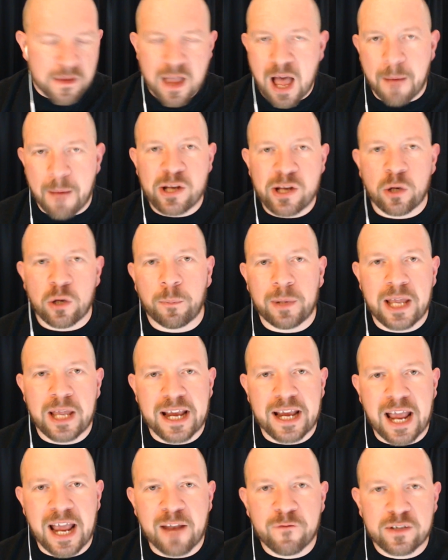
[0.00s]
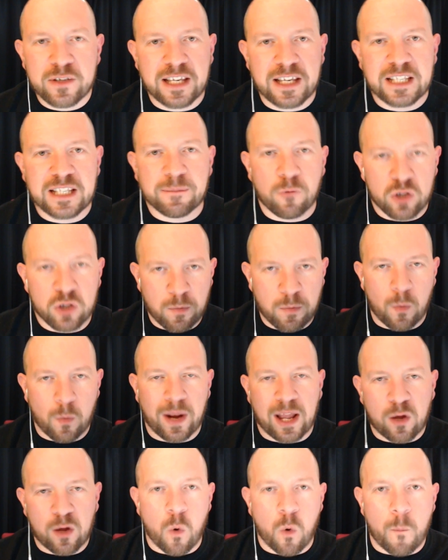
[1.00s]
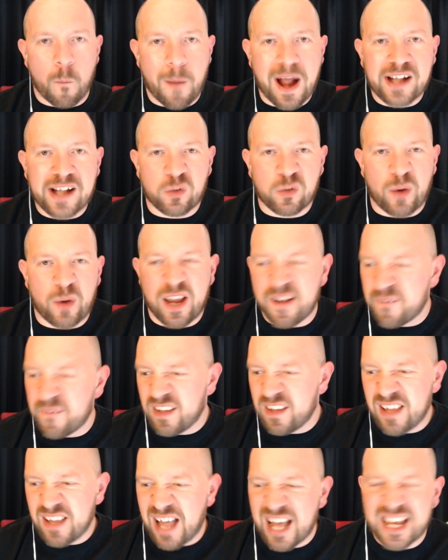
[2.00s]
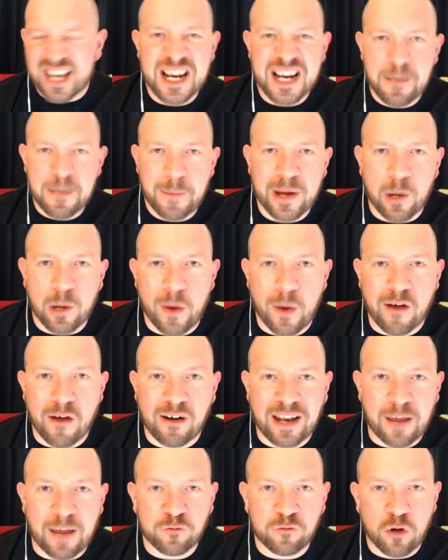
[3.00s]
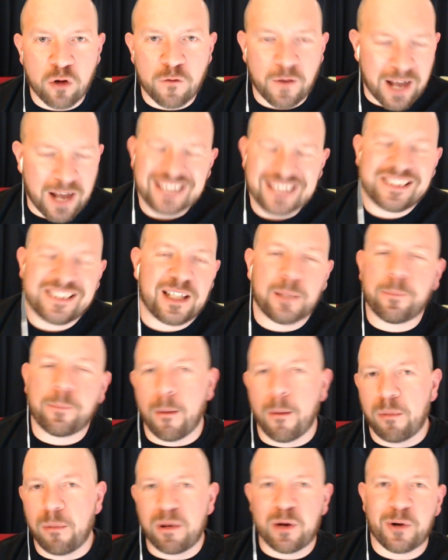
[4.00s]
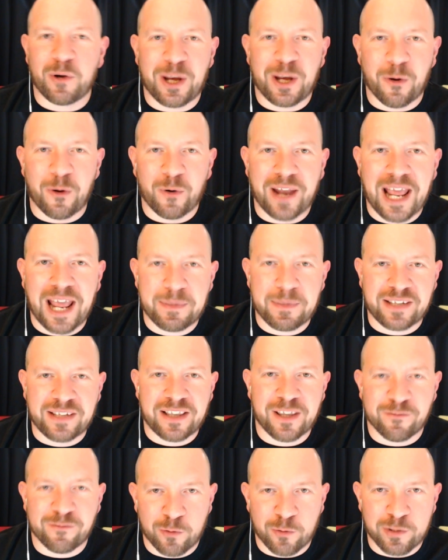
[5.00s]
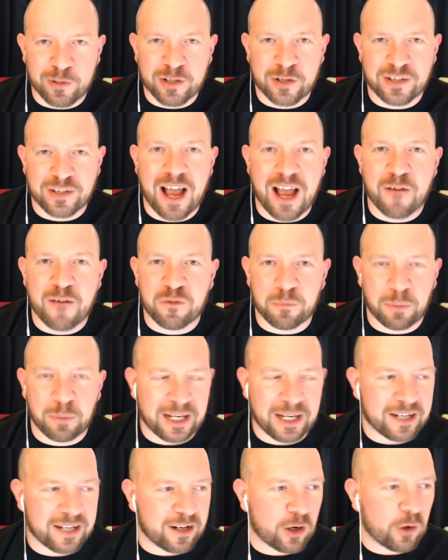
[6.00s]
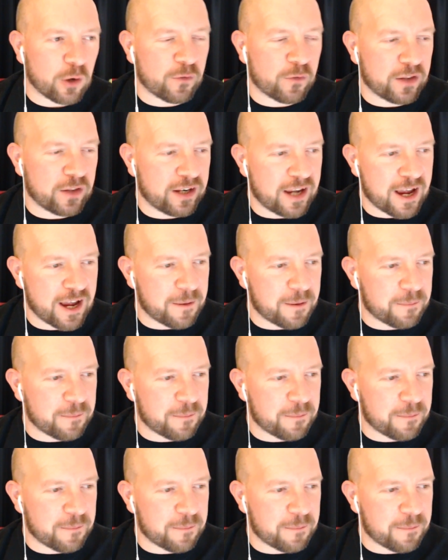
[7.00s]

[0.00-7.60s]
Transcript: I might not play it again for 6 months, but when I go back to it, I kind of pick up where I left off, and I still probably only know 90% of the rules because I haven't played a lot of the